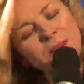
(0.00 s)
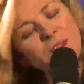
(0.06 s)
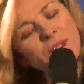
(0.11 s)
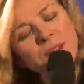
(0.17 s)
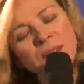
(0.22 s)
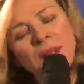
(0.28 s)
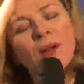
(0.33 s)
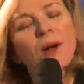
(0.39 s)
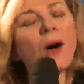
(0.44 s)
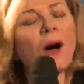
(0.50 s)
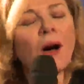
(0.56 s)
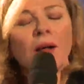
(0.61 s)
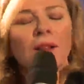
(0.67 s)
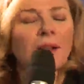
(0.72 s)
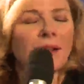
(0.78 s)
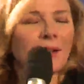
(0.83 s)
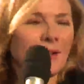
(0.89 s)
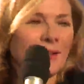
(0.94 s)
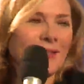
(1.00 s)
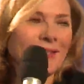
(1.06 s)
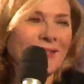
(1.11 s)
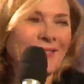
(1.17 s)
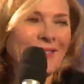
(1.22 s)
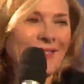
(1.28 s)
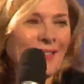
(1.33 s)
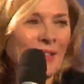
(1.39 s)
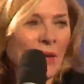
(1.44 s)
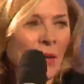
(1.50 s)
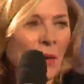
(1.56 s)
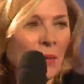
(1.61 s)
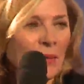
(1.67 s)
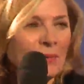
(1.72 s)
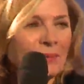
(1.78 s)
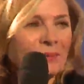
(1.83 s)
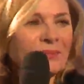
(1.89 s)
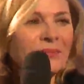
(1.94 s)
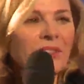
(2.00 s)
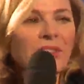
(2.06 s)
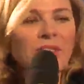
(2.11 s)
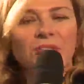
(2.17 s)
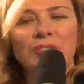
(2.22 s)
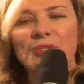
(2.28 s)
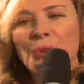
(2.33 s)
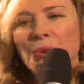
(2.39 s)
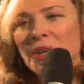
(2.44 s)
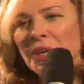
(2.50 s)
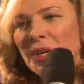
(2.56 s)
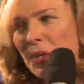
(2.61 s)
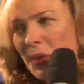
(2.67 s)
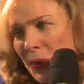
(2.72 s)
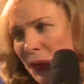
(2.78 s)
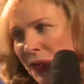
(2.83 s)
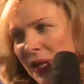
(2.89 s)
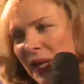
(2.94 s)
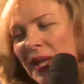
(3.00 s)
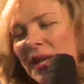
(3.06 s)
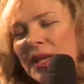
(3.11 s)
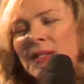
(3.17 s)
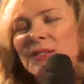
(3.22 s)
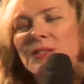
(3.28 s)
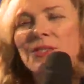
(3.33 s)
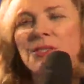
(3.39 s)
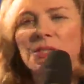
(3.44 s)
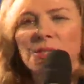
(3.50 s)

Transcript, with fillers: she's an alcoholic, you know. She's snorting cocaine,